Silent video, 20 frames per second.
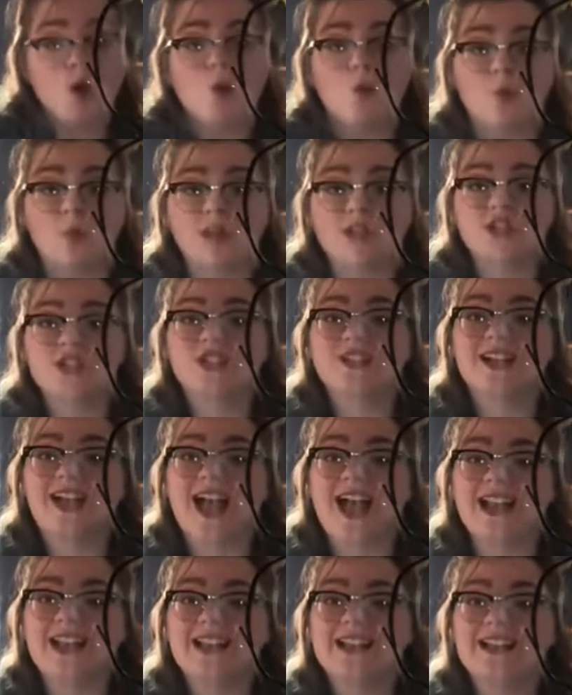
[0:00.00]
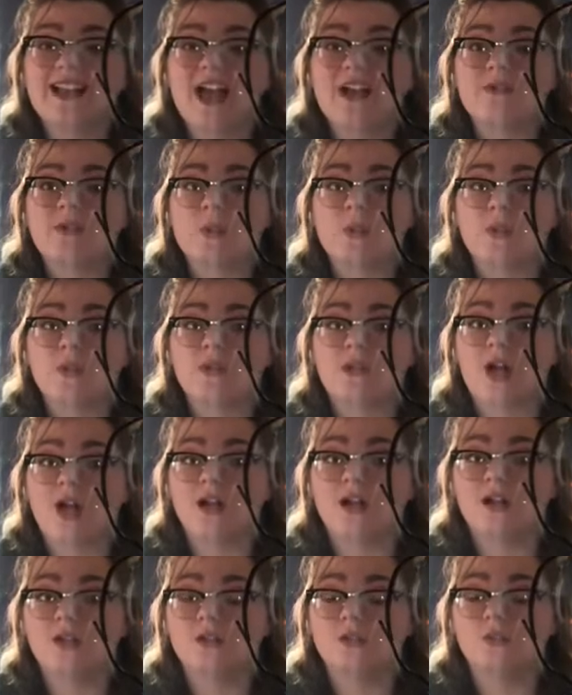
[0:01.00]
Which, to any and everyone
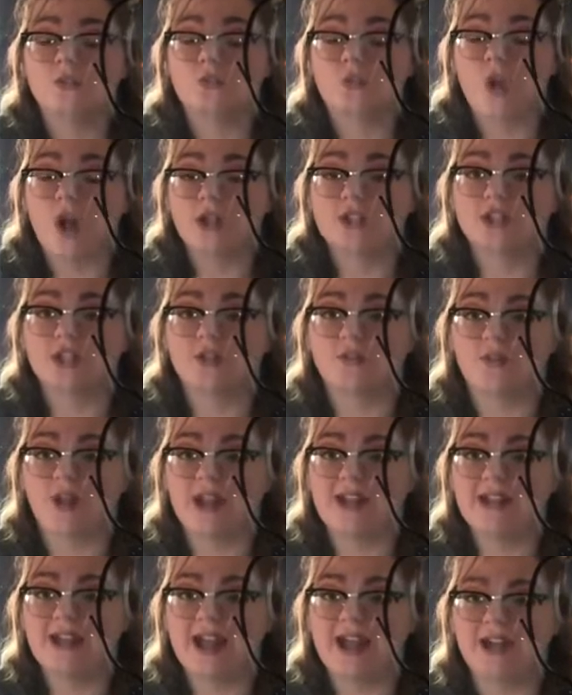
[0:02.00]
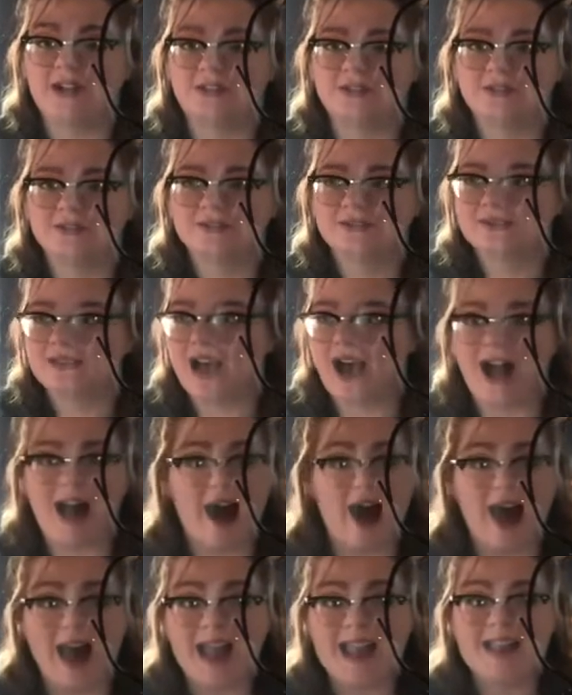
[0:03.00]
watching right now,
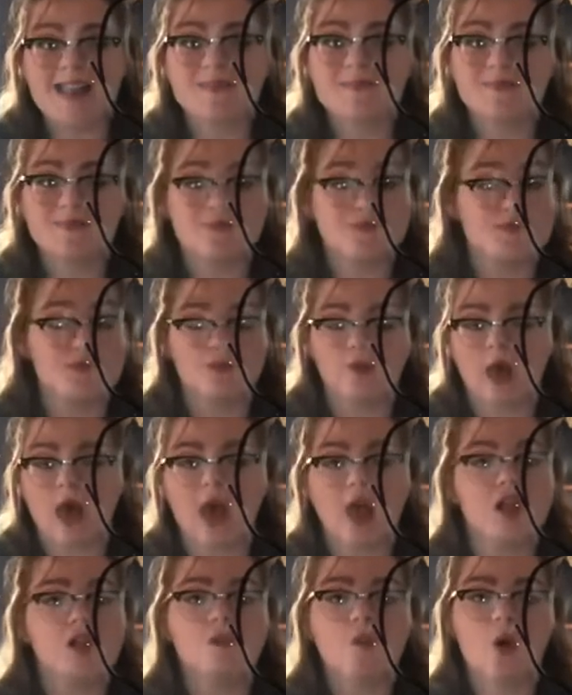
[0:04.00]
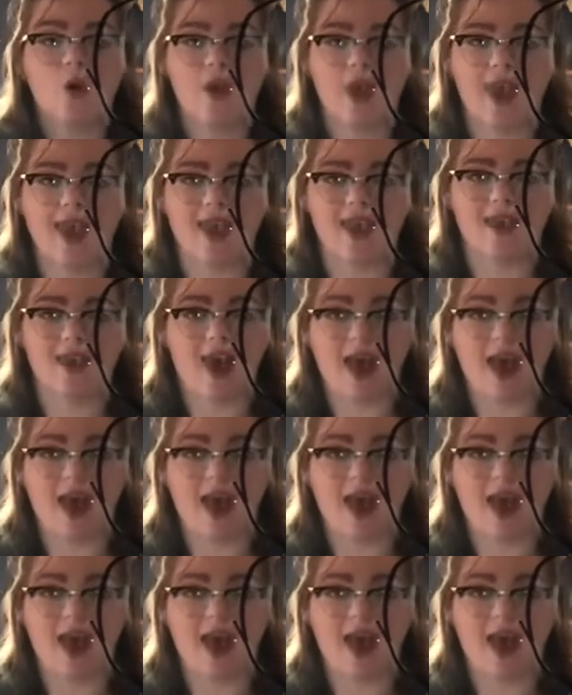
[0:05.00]
I am okay.